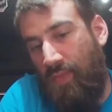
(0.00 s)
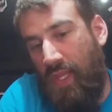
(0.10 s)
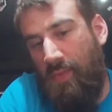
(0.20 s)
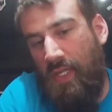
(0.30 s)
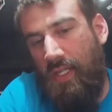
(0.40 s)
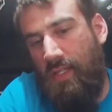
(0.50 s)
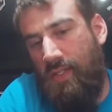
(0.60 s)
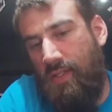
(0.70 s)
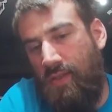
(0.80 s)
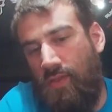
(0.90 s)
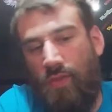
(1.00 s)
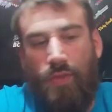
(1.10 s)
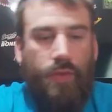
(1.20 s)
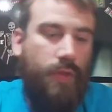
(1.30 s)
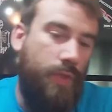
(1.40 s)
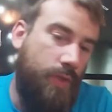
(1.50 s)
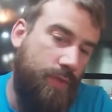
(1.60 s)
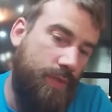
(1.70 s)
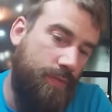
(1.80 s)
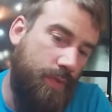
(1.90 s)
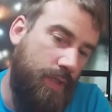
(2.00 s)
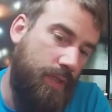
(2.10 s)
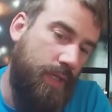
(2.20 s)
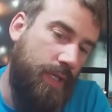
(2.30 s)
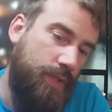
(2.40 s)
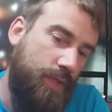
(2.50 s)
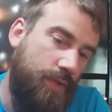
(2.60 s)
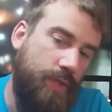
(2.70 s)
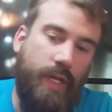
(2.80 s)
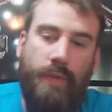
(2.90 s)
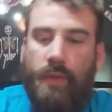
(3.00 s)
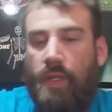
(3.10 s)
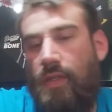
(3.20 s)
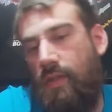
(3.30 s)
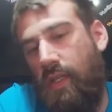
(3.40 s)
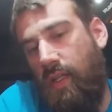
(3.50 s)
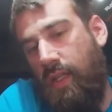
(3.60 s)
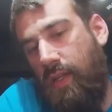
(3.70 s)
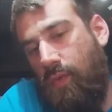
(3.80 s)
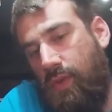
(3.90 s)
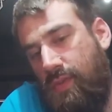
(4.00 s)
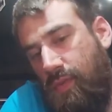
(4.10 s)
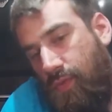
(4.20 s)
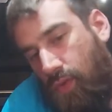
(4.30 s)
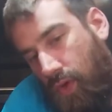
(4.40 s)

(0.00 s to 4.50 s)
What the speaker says: I mean, it's still a little close, but not too terribly, not like it was before.